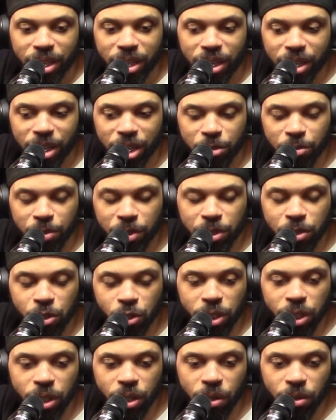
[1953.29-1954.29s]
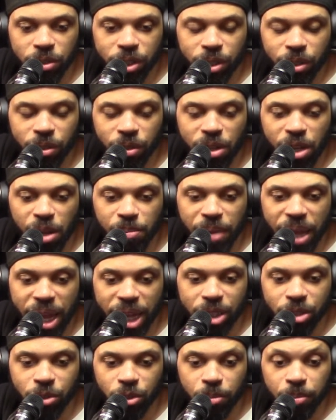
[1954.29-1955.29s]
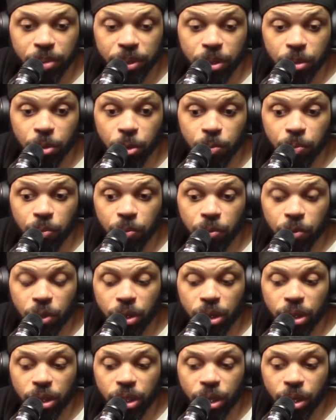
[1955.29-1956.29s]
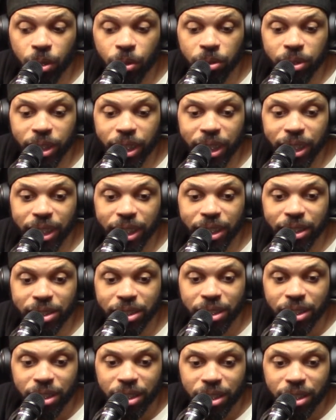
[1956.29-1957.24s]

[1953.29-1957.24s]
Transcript: Uh, we sure he gonna she gonna come back to him, but the the whole thing is